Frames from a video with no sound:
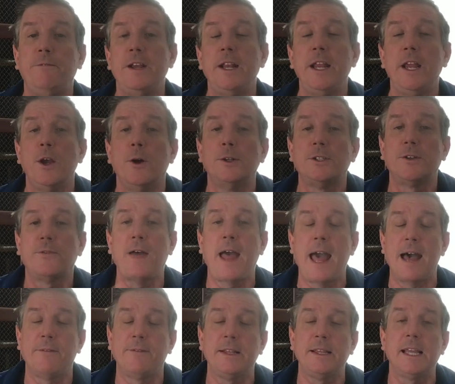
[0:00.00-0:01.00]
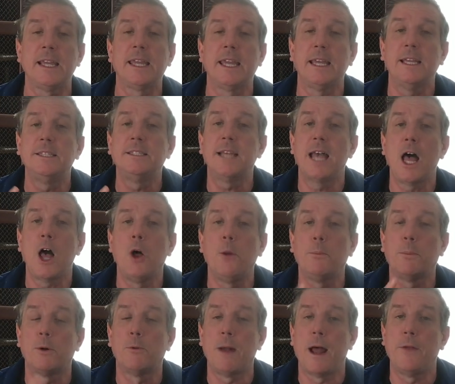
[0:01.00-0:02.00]
videos of having the kids
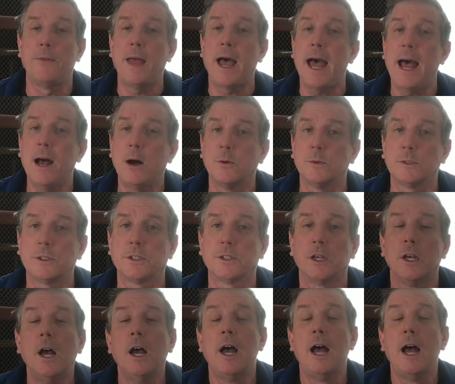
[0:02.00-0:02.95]
help around the house,